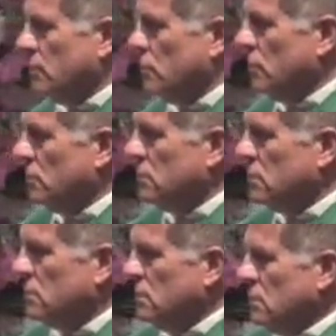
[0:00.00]

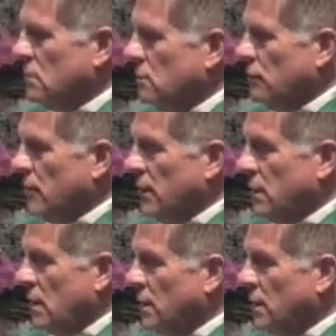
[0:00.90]
returned from a